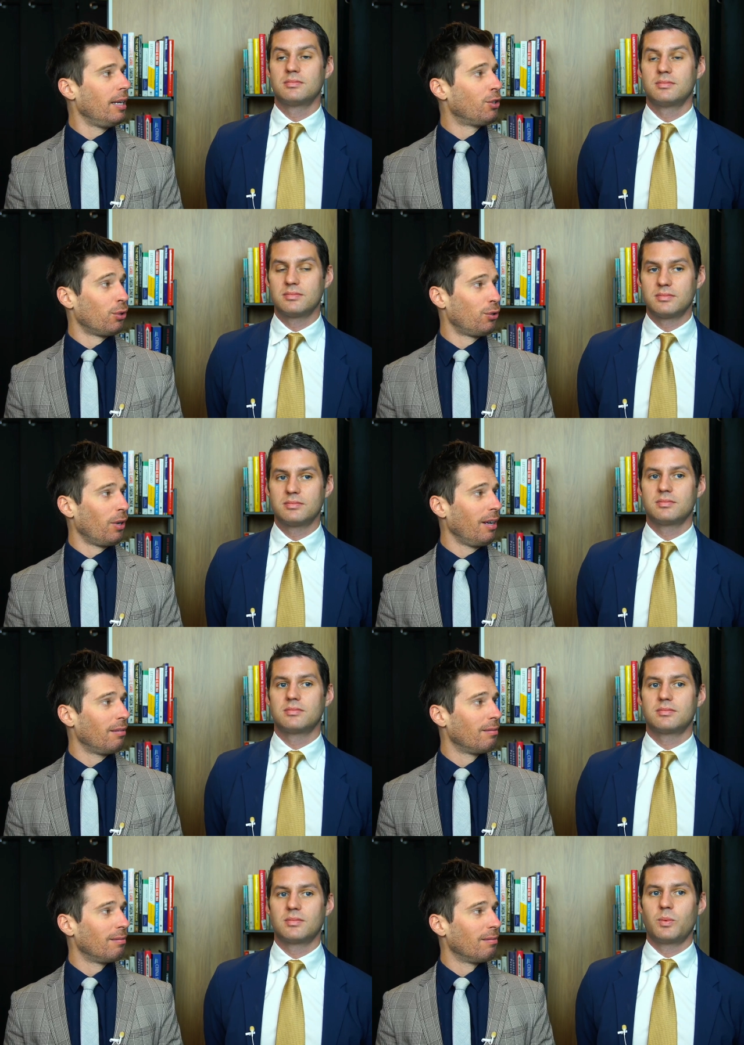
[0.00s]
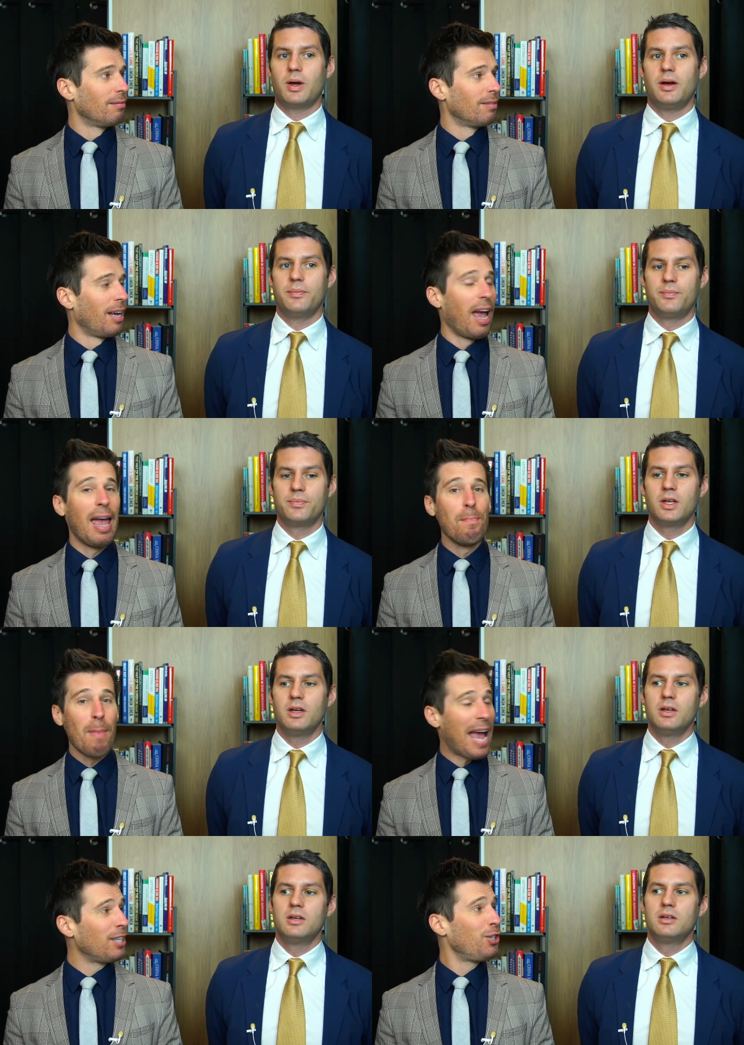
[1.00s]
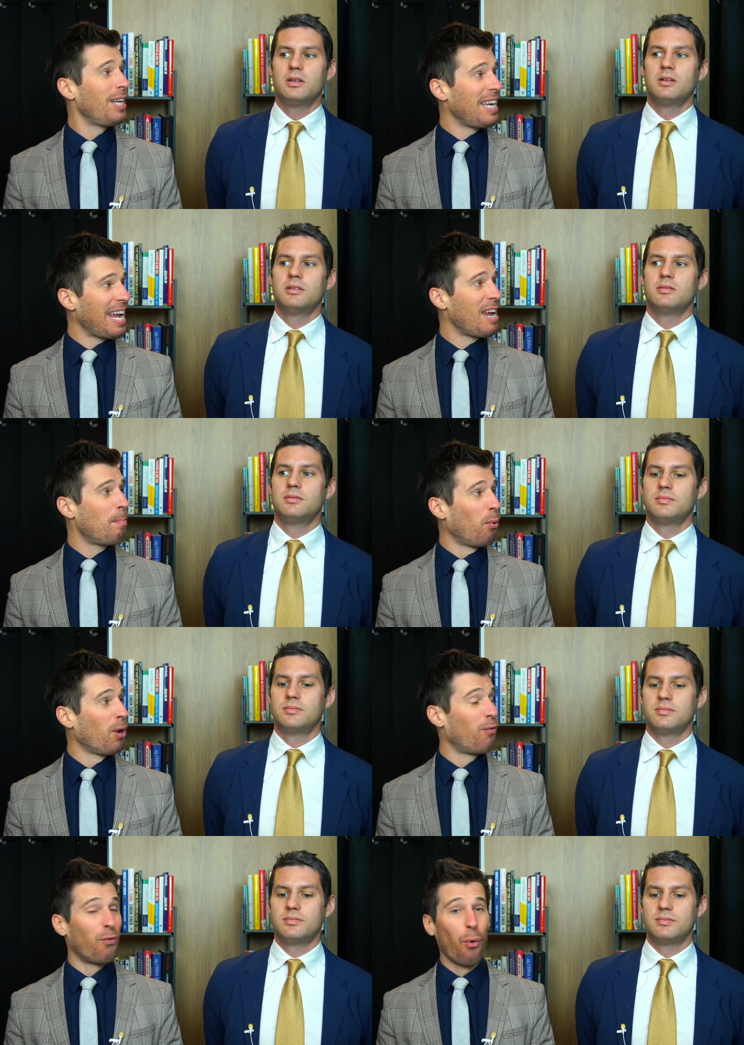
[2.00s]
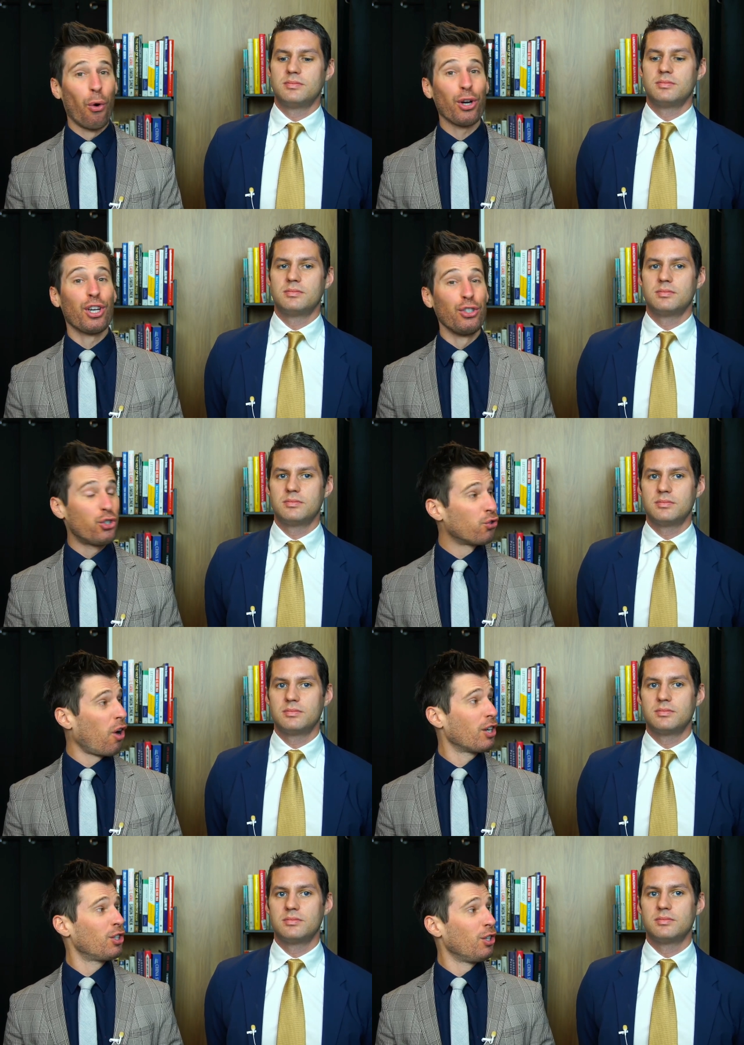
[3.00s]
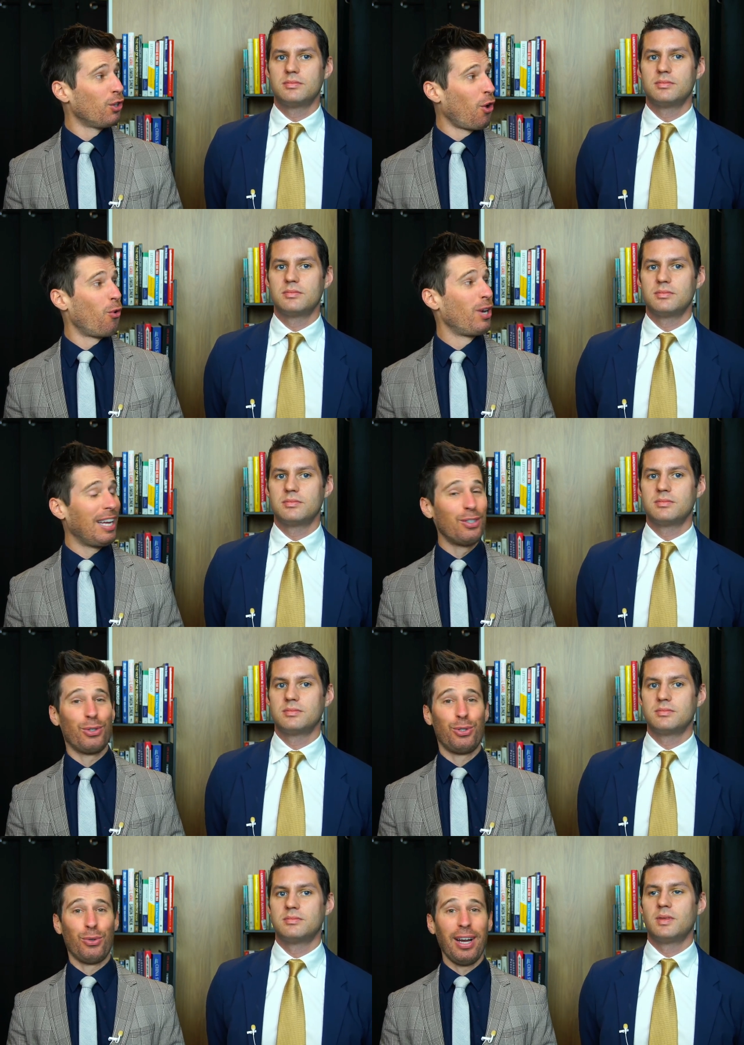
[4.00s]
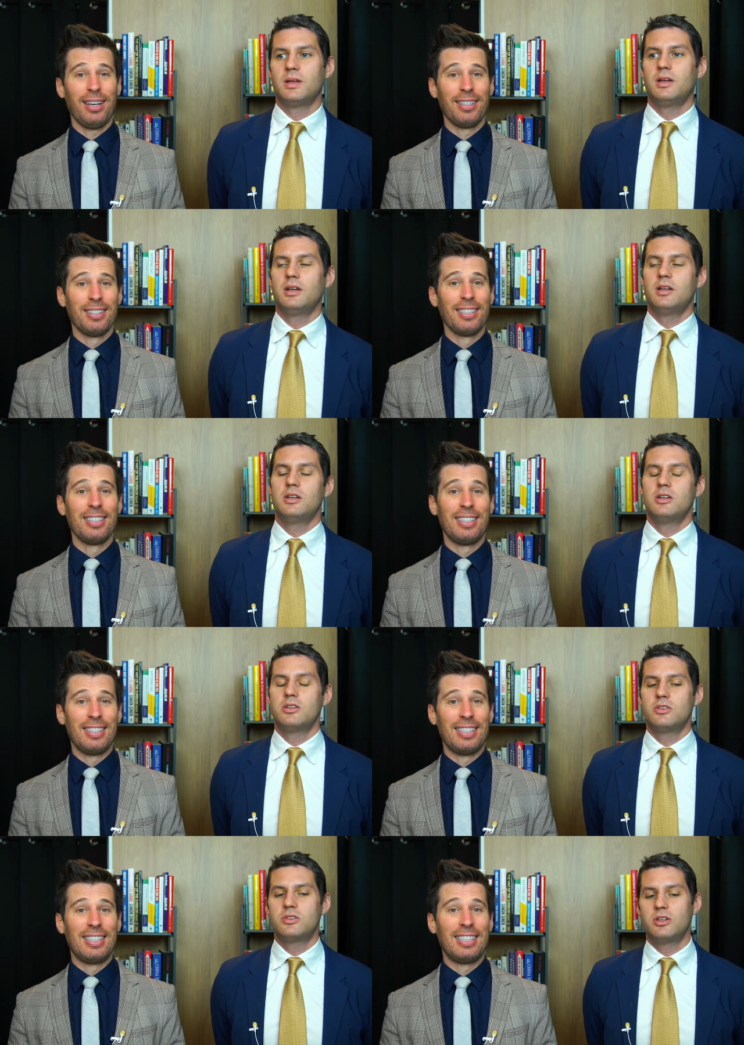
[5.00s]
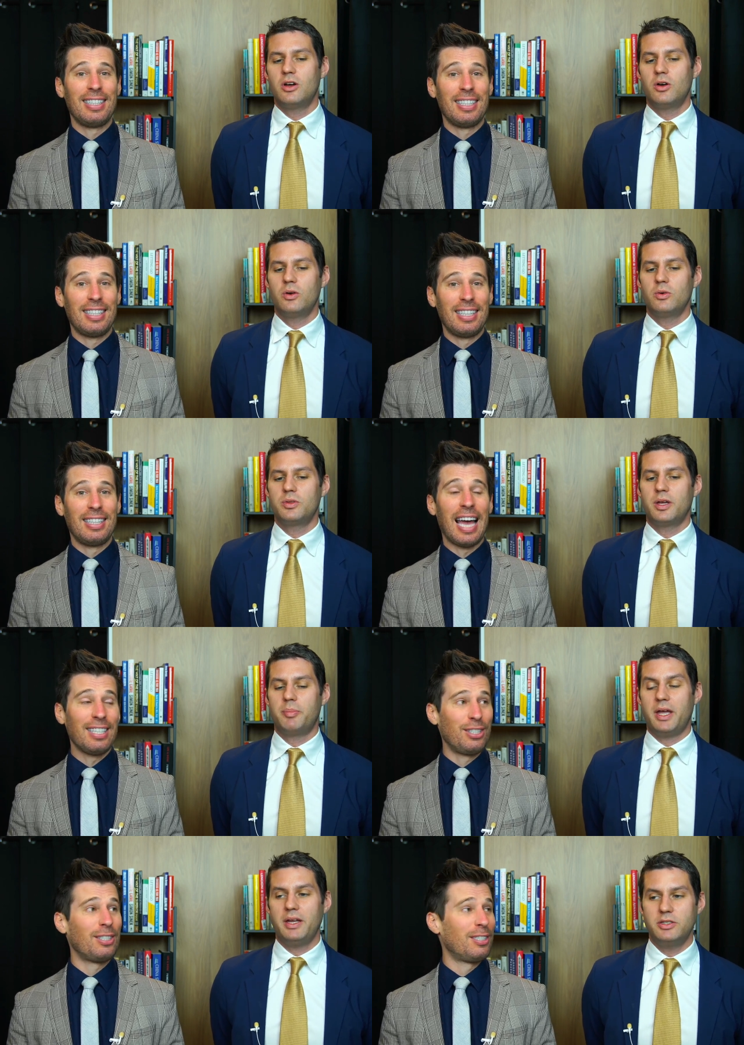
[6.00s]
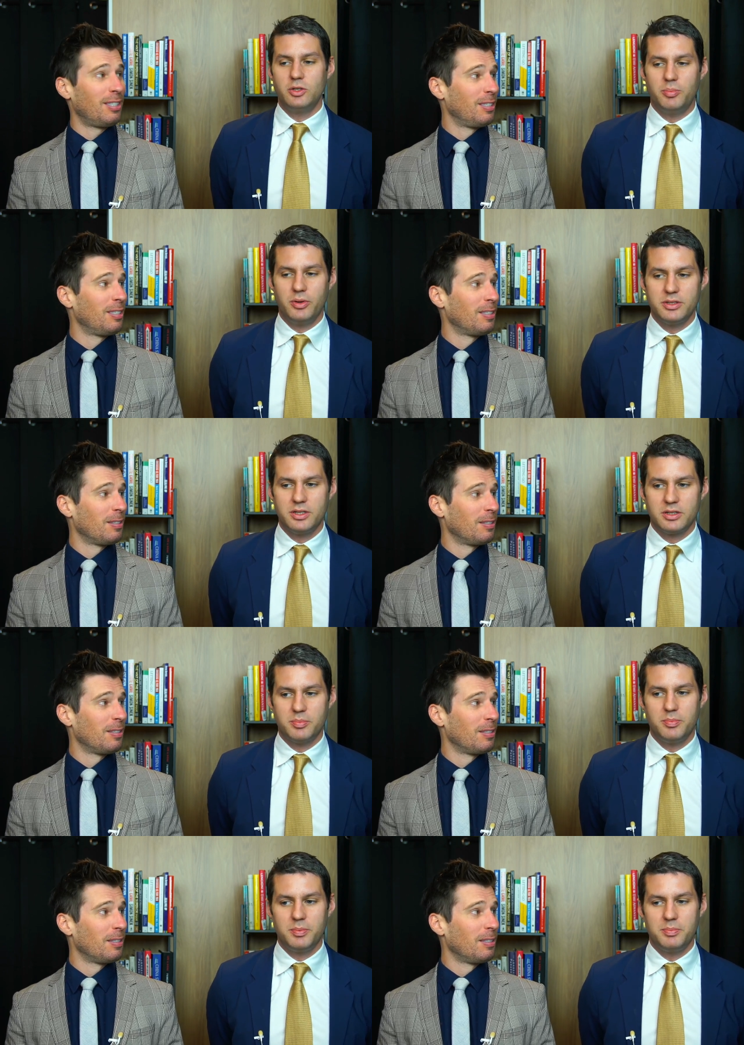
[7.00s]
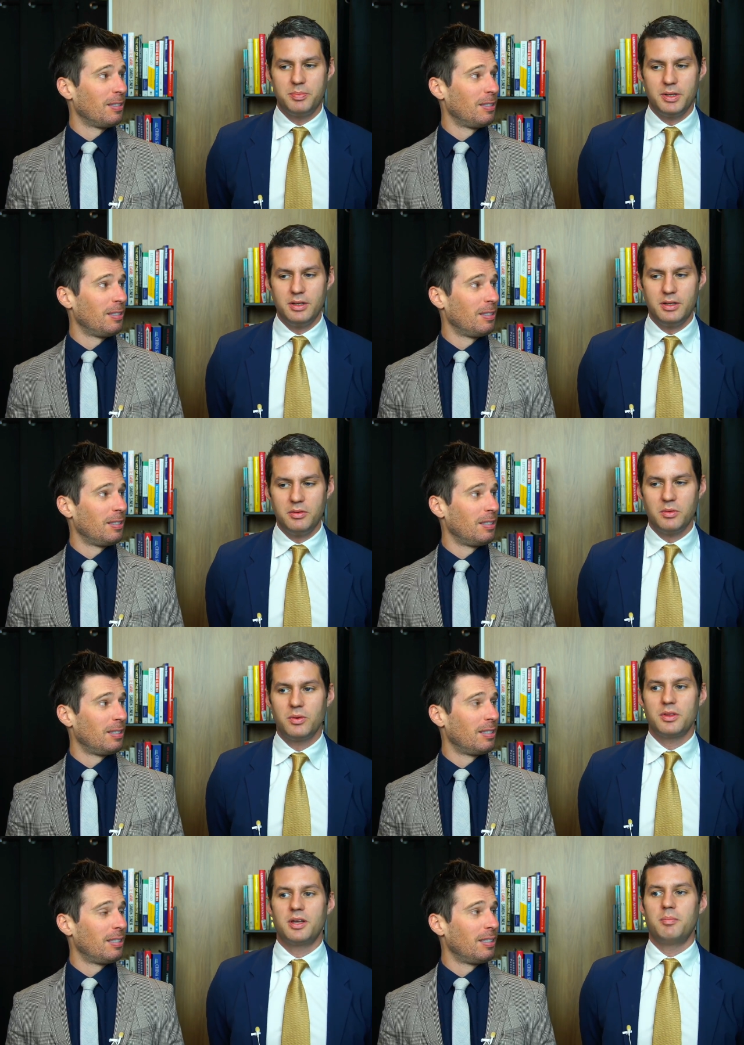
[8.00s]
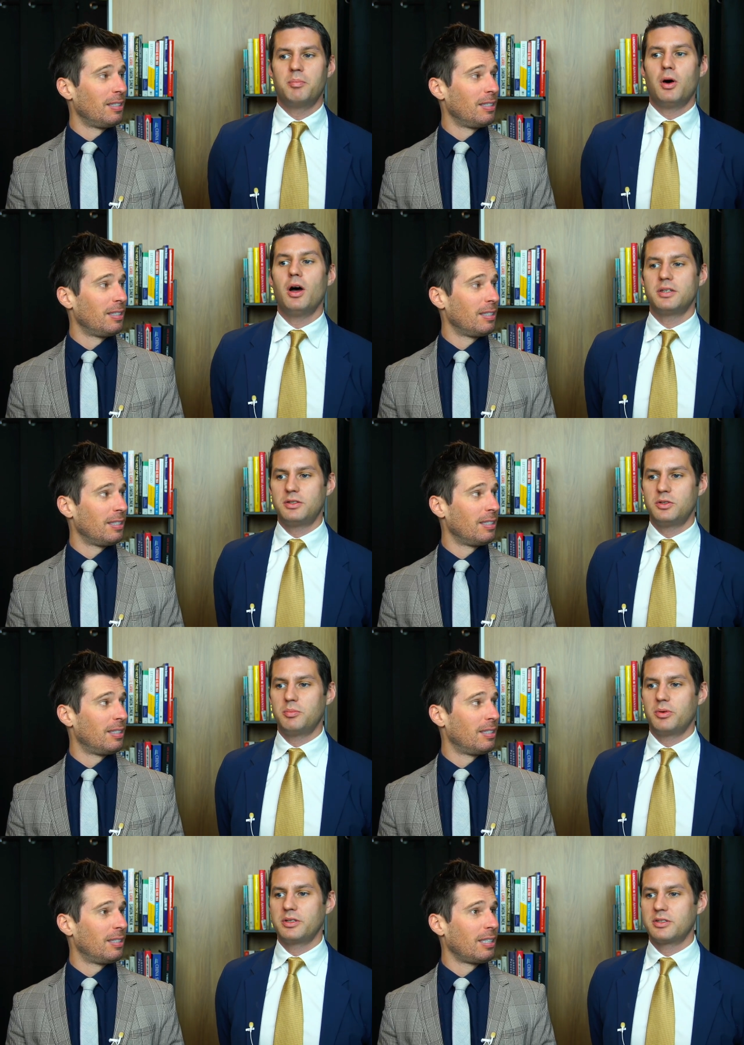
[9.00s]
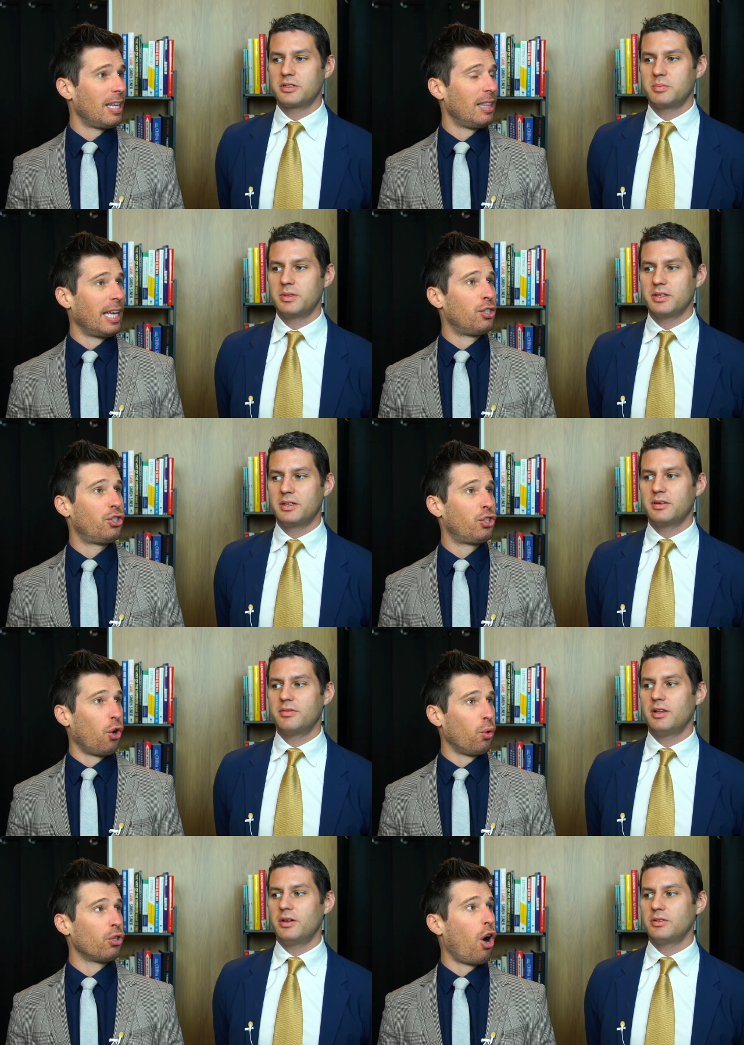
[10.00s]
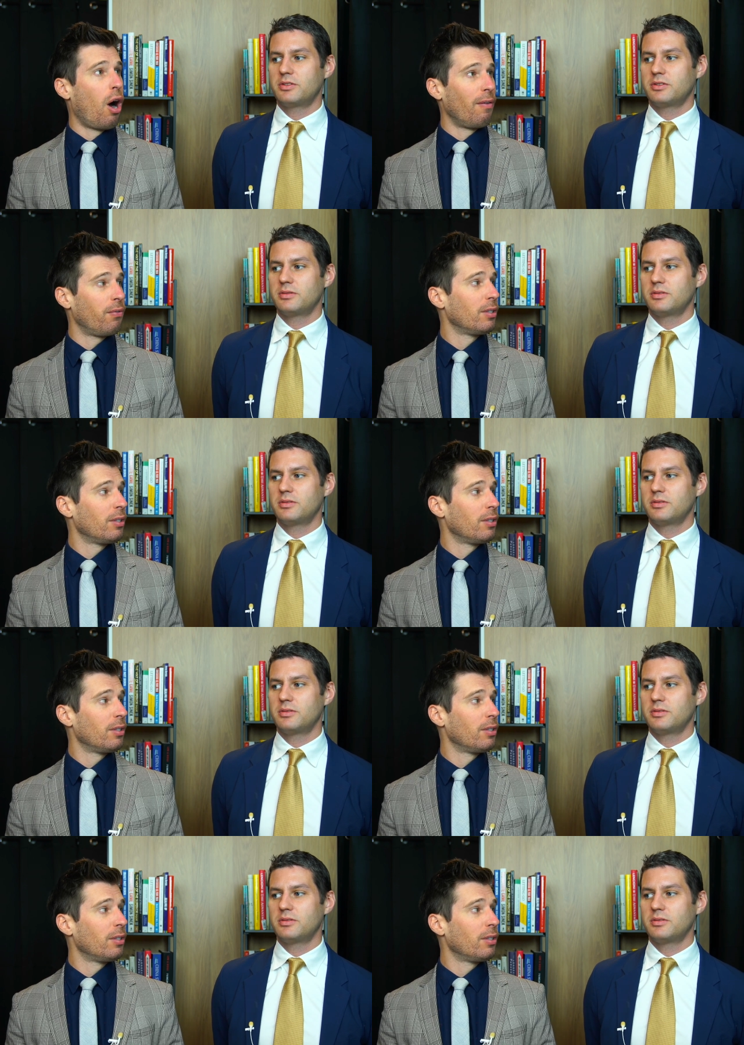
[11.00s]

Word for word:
Speaker 1: interest rate. Wow. Imagine an 8.4 construction loan interest rate.
Speaker 2: So they That's- paid 2.6 billion, or they bought 2.6 billion. They sold off.